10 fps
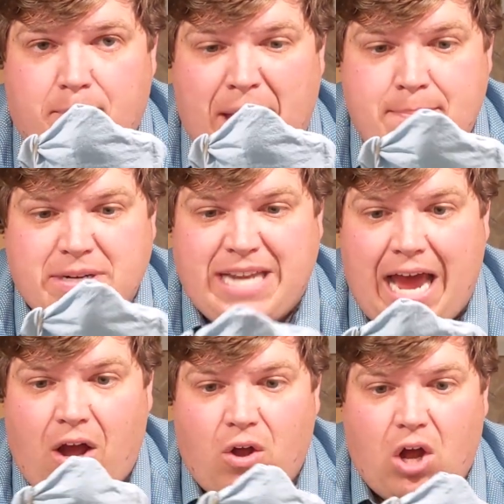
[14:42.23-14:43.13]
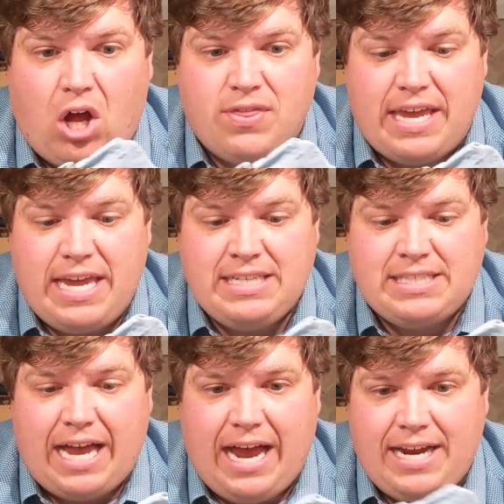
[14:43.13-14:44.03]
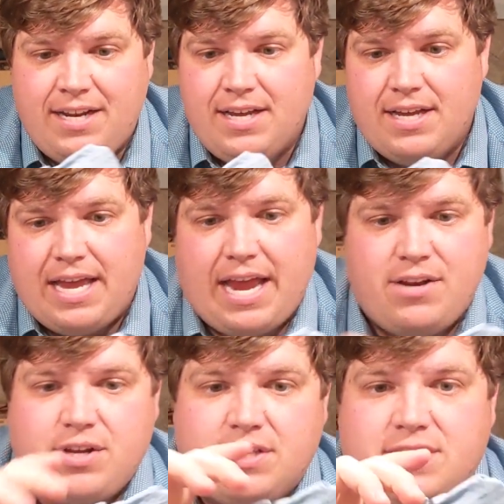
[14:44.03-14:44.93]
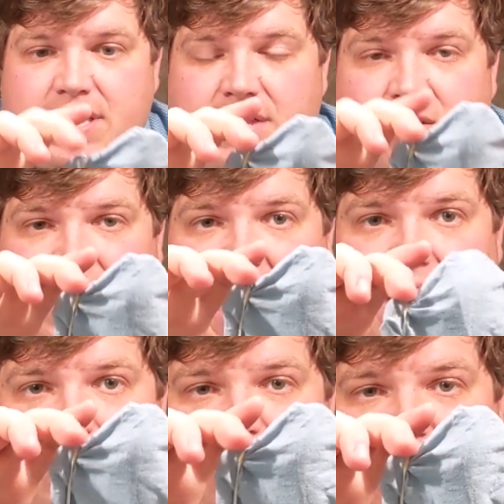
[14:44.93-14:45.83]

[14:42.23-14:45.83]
paper towel on the inside, and you can see those anchors